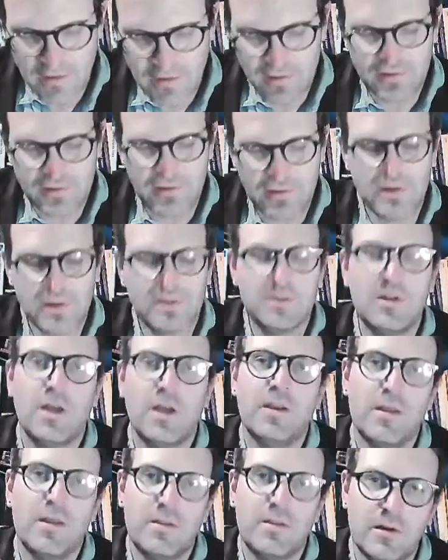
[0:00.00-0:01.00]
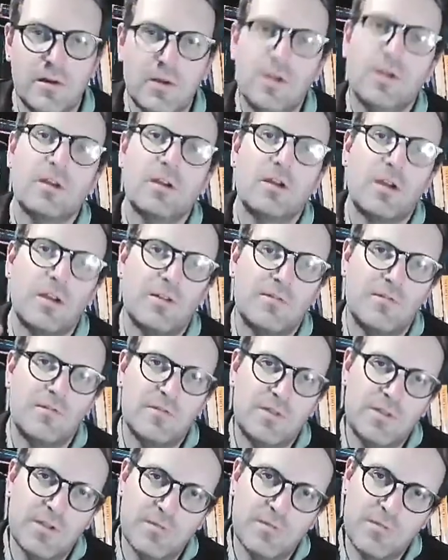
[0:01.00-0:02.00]
And so there's another kind of
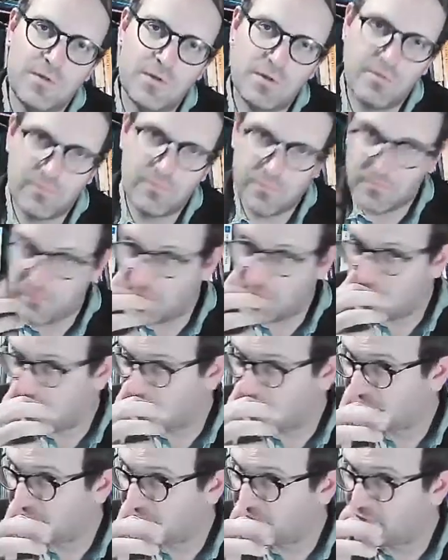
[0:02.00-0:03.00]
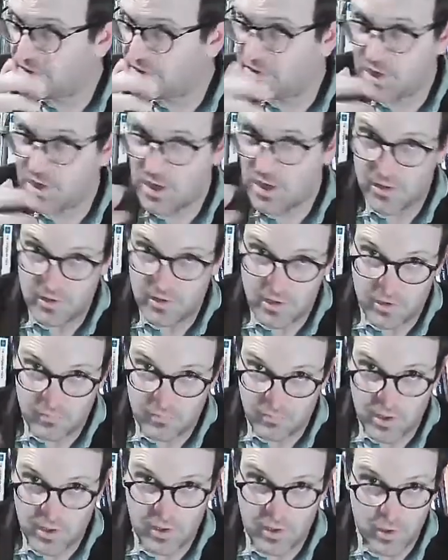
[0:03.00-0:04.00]
different phrase for dawn
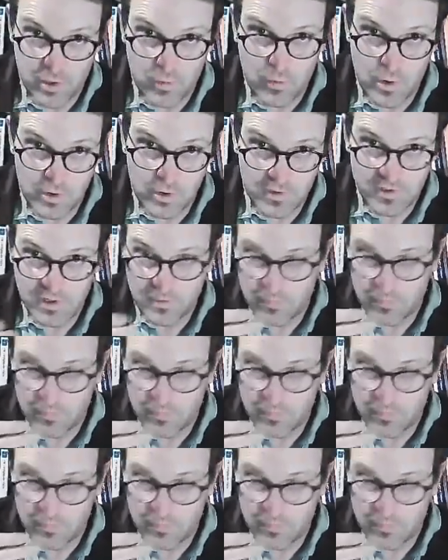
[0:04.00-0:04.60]
than the rosy